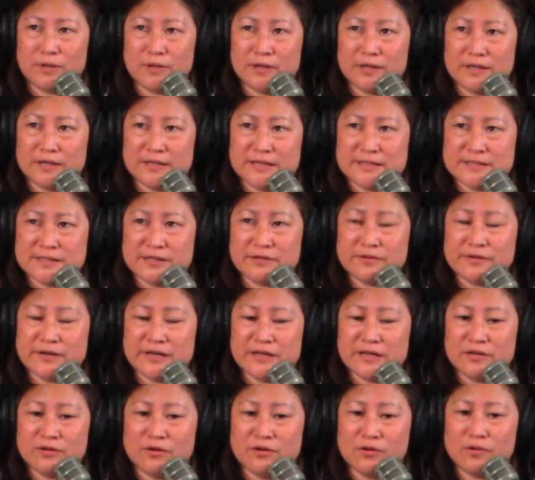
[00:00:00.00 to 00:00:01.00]
Is there
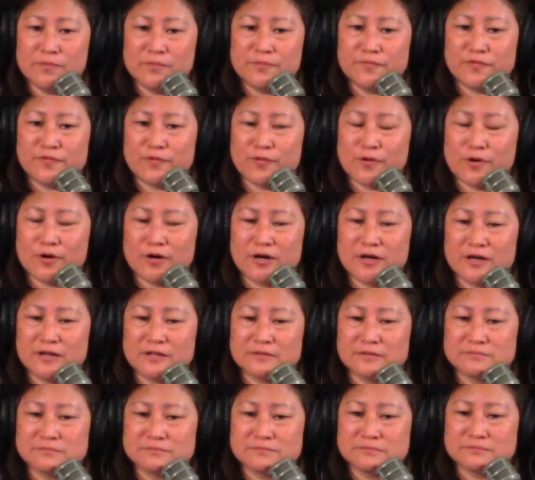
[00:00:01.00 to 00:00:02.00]
any hope
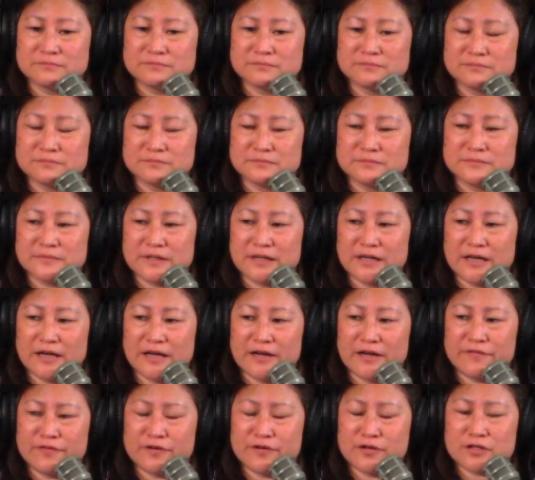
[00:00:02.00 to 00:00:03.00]
for
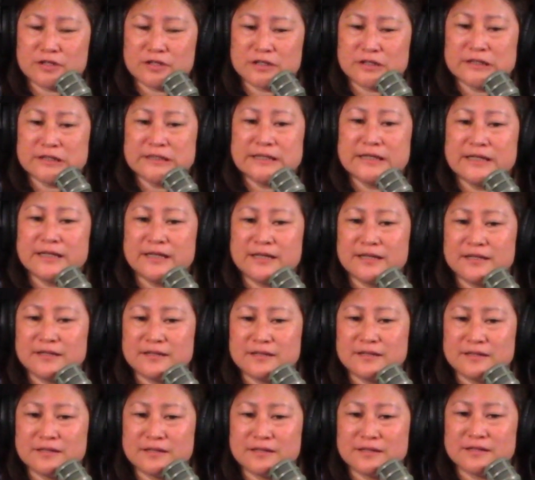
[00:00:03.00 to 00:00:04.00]
ever
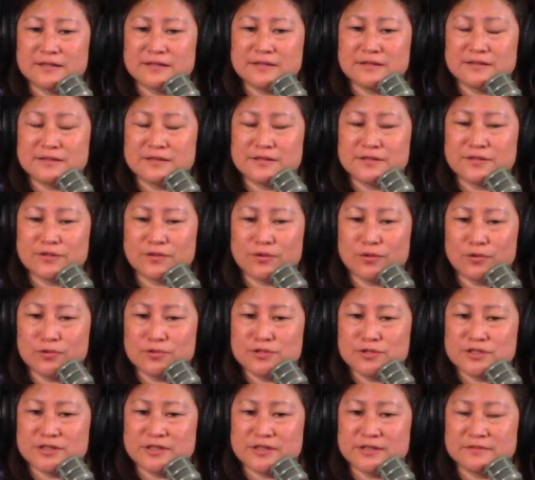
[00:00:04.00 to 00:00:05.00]
cleaning the
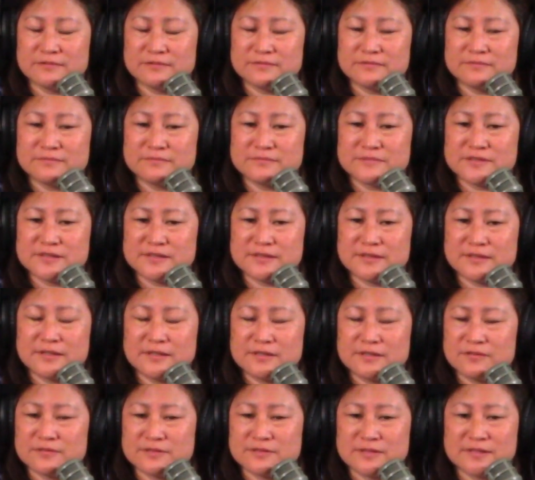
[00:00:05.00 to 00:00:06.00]
ocean
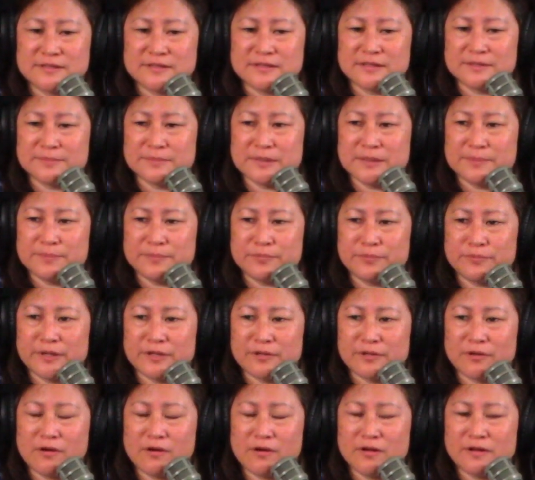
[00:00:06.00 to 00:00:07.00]
ecosystem up
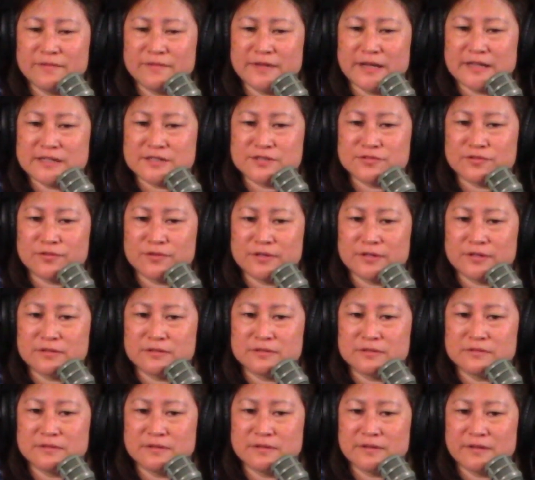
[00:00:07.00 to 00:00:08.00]
with all of that
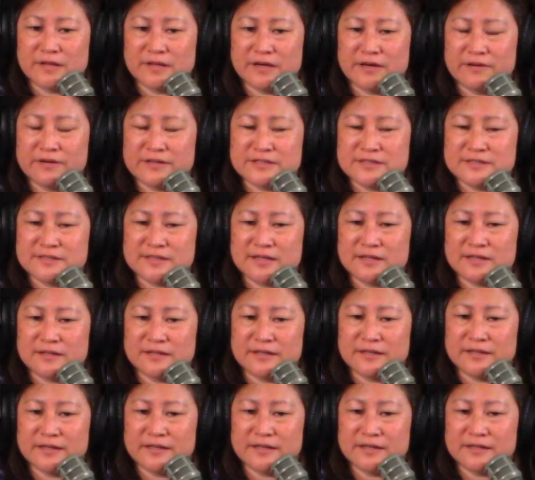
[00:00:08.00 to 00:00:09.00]
soil there and
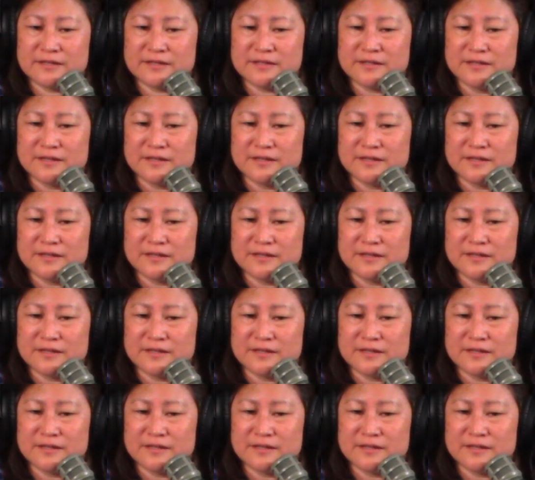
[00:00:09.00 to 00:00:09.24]
settling? And